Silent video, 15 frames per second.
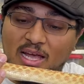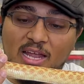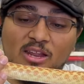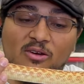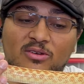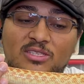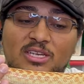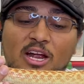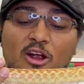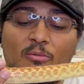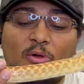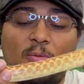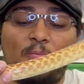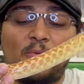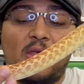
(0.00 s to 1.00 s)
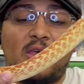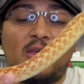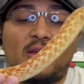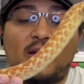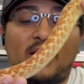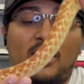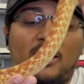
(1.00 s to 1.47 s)
I know, it's terrible.
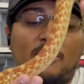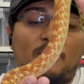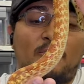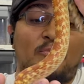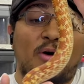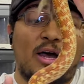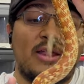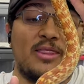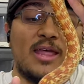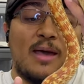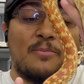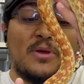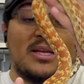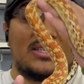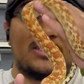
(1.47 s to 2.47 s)
But that being